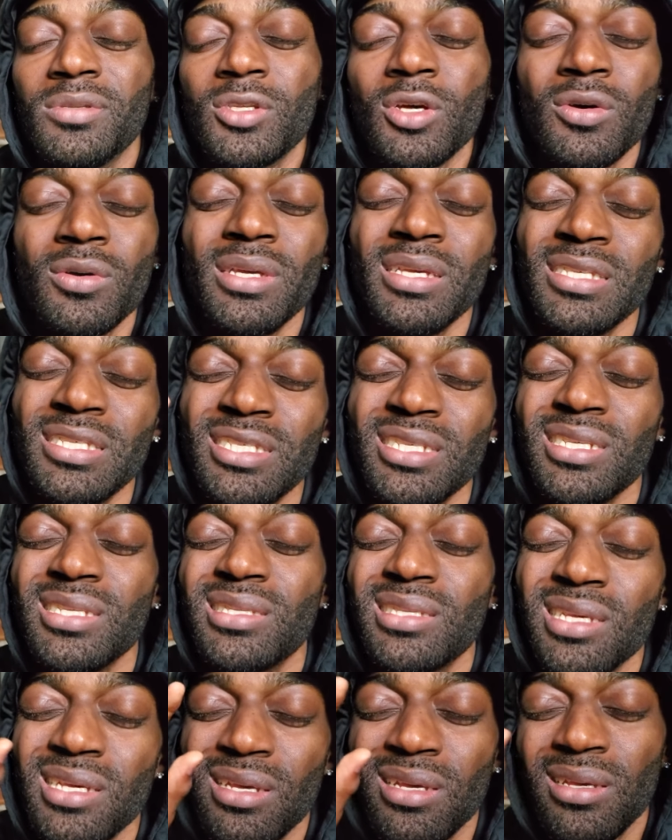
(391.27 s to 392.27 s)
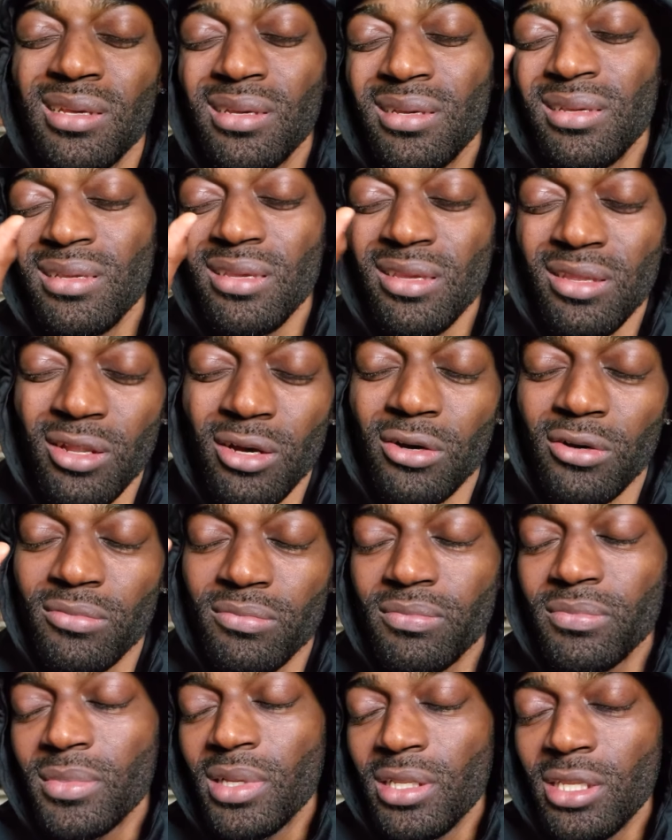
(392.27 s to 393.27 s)
So it's just, you
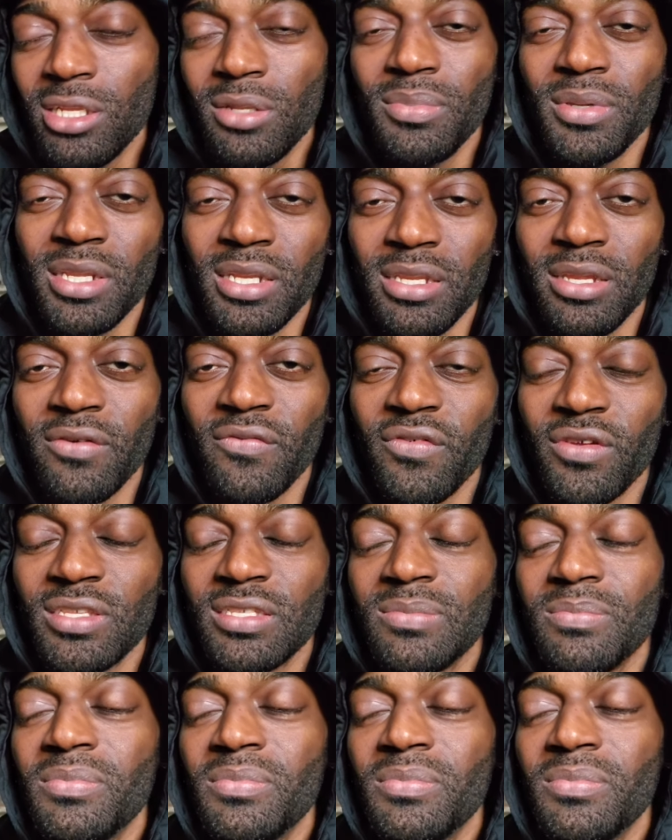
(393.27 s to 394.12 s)
know, a little bit of difference.